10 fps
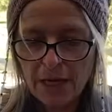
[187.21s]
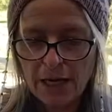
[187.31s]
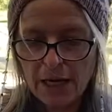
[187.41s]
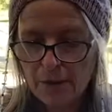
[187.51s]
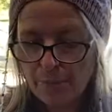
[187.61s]

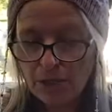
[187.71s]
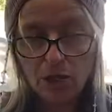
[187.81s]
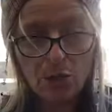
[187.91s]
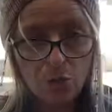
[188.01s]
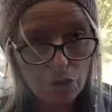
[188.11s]
And my
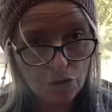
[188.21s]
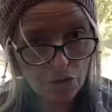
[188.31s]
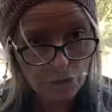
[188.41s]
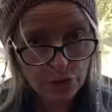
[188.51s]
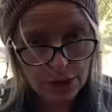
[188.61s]
coworker
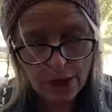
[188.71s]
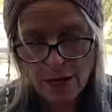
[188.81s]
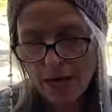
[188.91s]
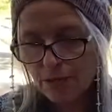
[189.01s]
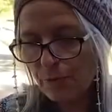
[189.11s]
Julia
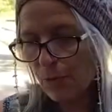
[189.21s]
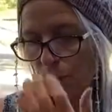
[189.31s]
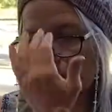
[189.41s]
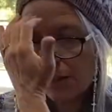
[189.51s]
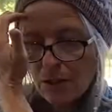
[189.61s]
has been
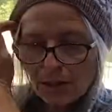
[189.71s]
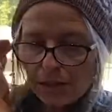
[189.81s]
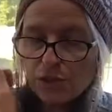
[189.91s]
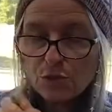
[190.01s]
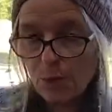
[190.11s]
working on a
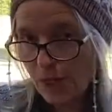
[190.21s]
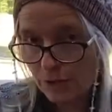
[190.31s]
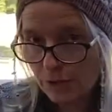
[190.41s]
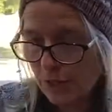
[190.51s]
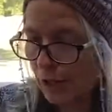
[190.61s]

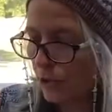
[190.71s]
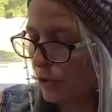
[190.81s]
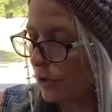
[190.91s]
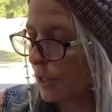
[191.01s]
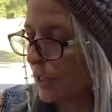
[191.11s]
sweater in
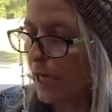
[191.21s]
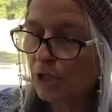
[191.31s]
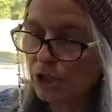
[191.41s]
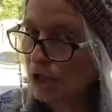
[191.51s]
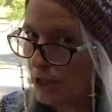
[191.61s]
Gertie,
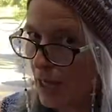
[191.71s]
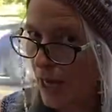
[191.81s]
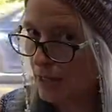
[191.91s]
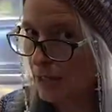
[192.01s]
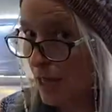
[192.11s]
and she
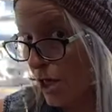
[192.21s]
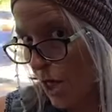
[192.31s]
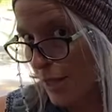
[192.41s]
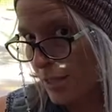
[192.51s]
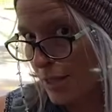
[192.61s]
has a
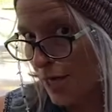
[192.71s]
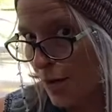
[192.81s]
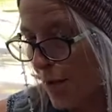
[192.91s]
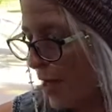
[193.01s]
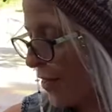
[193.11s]
lot to say
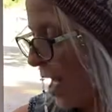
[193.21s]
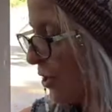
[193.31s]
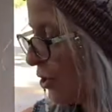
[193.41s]
about that